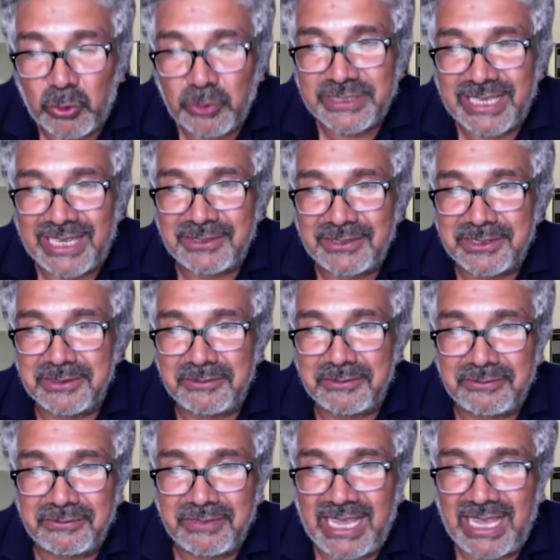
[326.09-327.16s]
out of
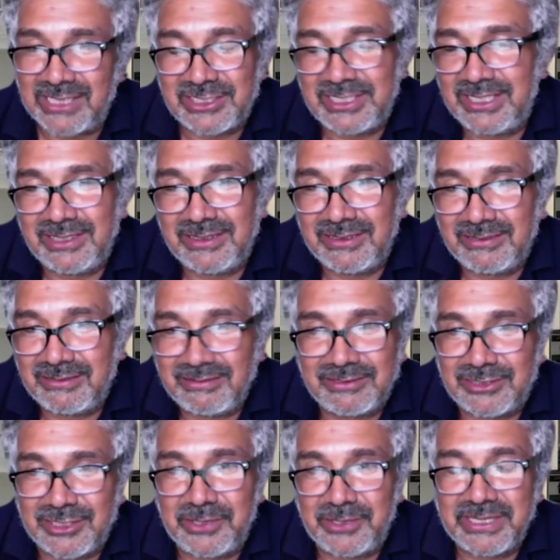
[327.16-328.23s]
actually
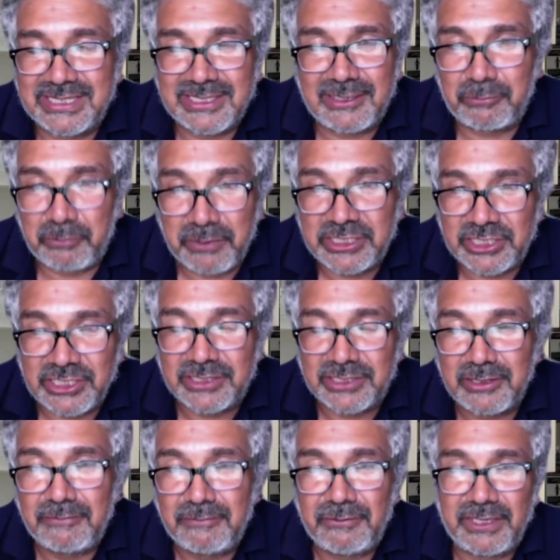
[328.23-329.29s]
doing stuff which is
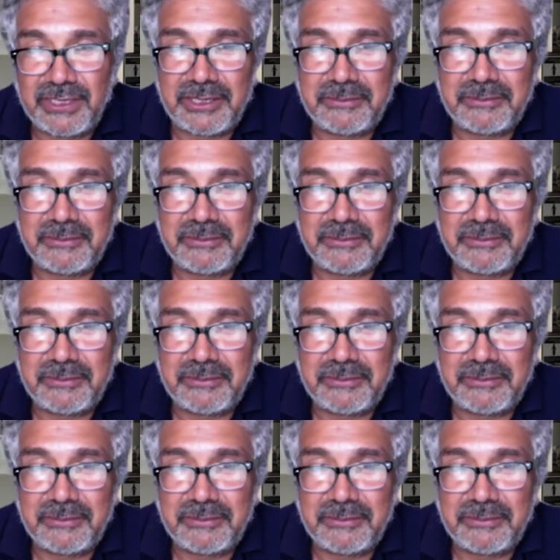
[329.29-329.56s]
good for you.